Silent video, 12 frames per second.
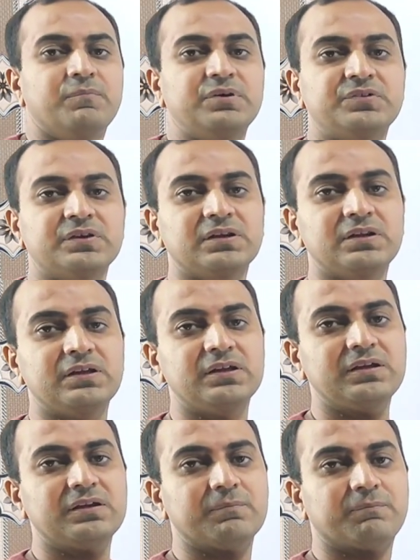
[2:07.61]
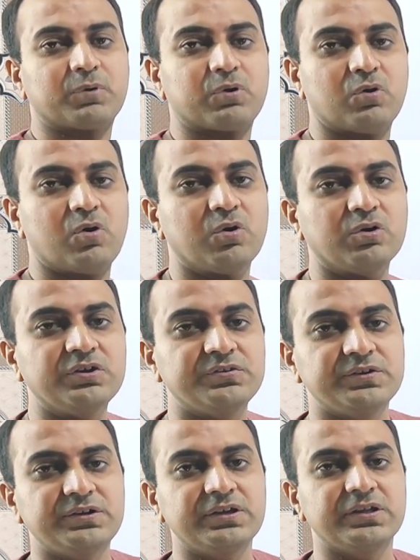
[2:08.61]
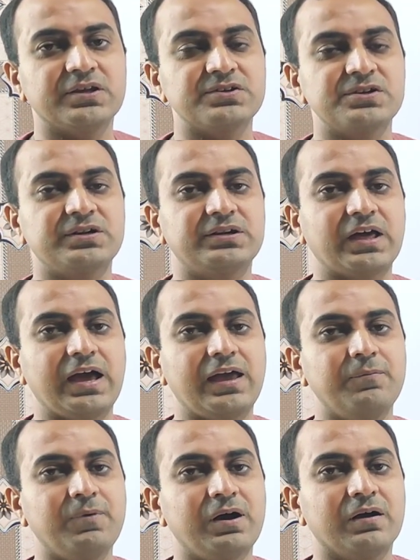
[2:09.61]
Basically, prolonged disintegration time